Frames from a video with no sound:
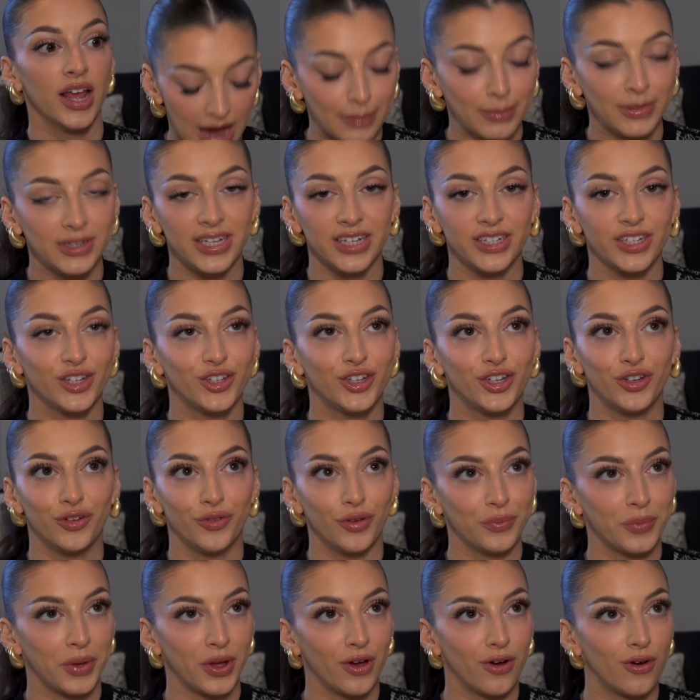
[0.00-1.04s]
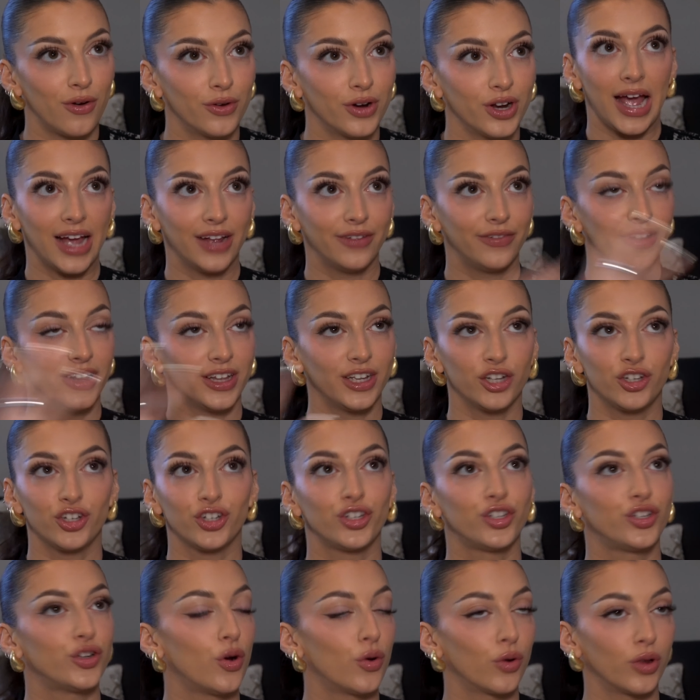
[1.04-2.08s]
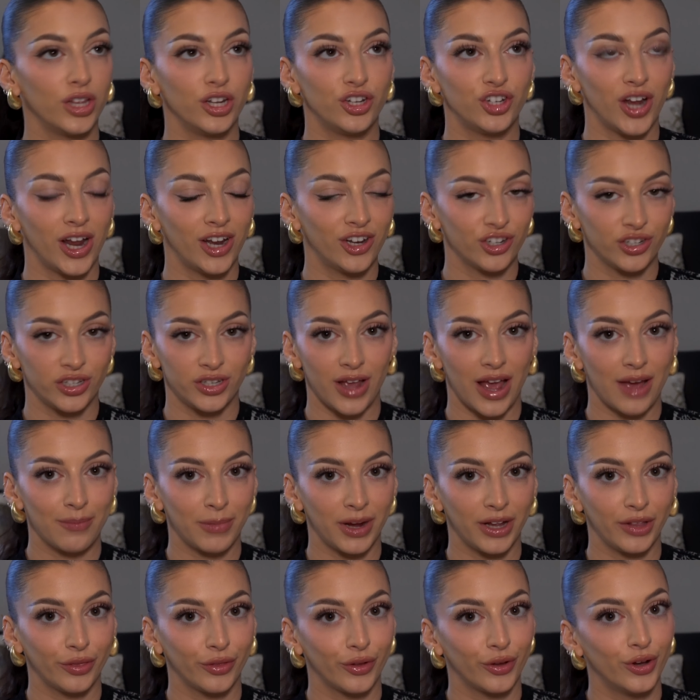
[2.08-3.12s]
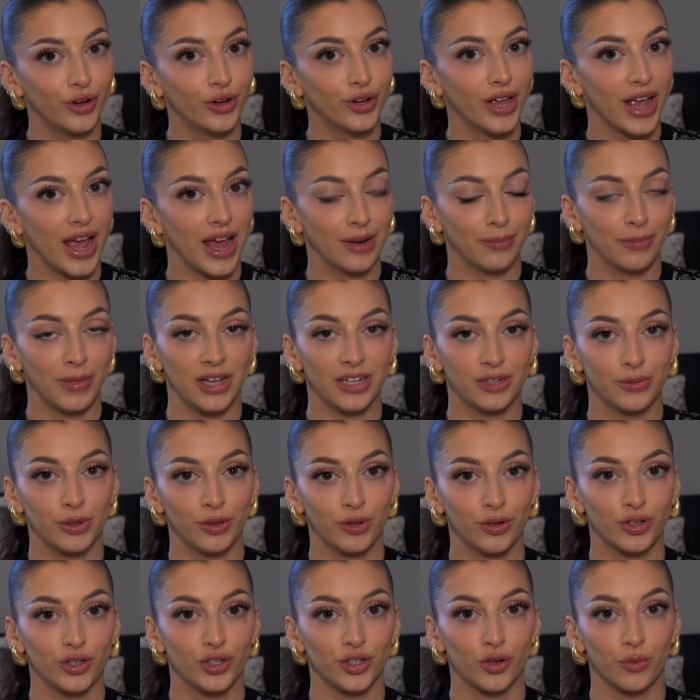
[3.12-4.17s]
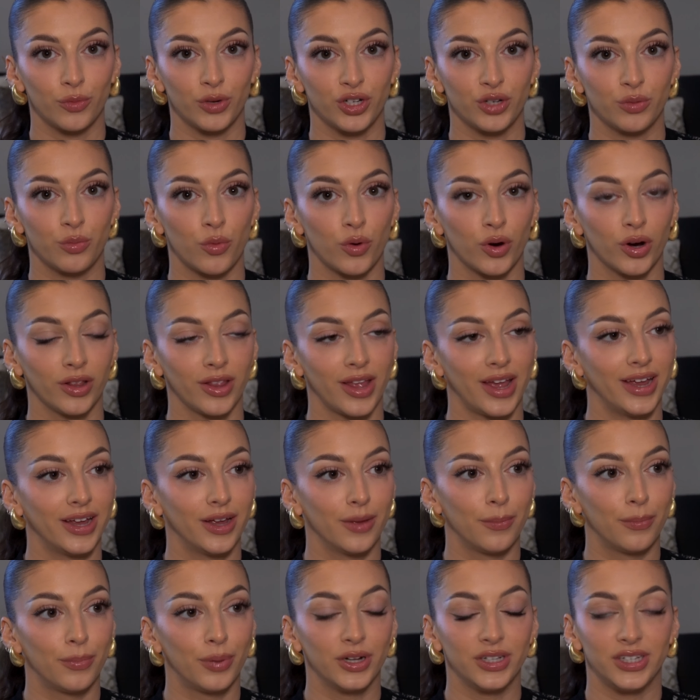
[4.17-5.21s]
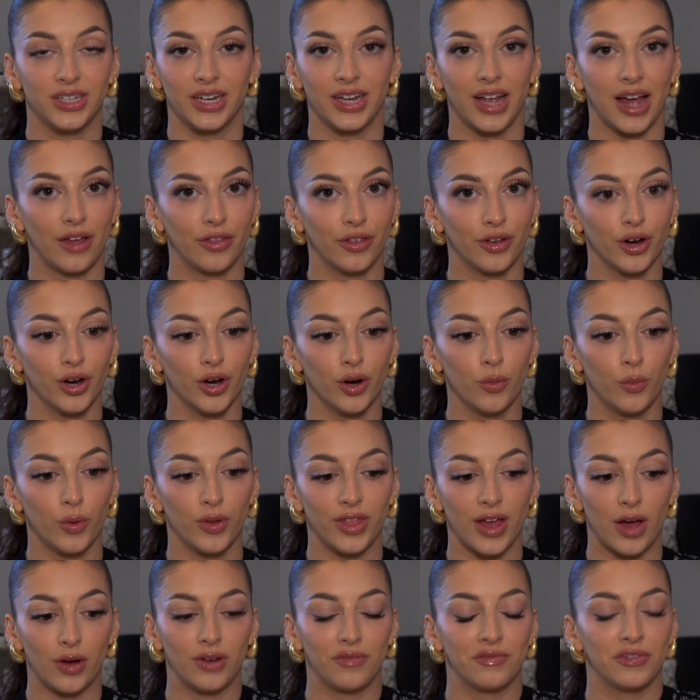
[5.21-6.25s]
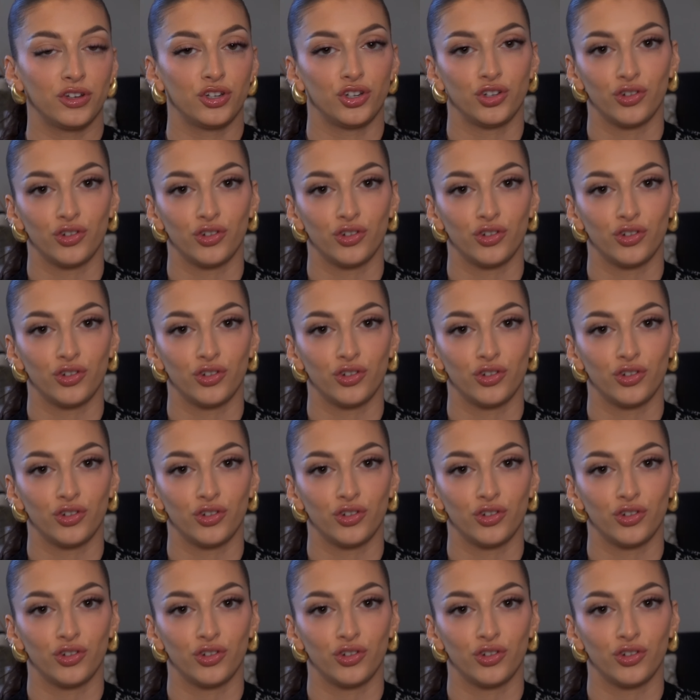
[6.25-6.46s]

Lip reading: I'm addicted to doing my own. I feel like it just totally changes my look and makes me look so much more like put together without even